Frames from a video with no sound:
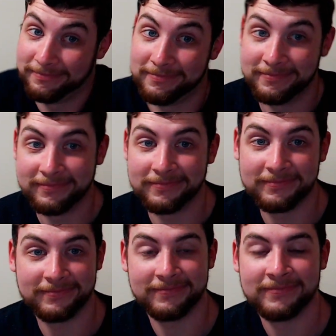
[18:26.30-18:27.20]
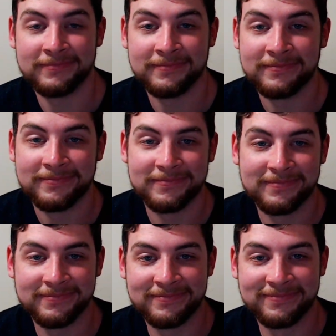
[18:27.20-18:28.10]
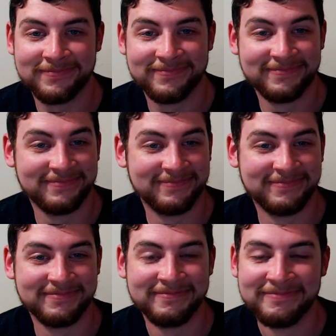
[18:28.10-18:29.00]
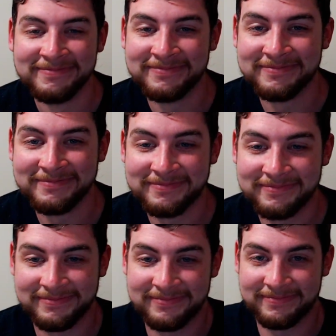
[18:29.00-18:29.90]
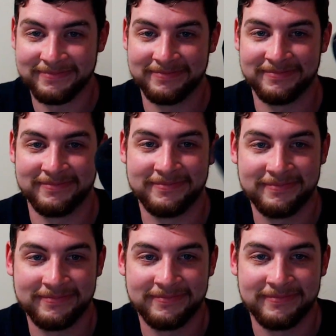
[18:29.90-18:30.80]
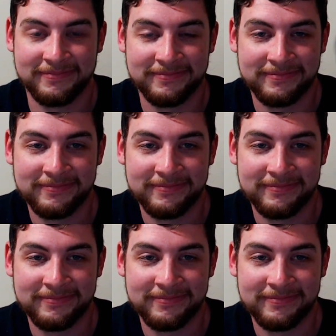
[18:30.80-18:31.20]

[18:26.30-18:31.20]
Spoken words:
This person isn't speaking.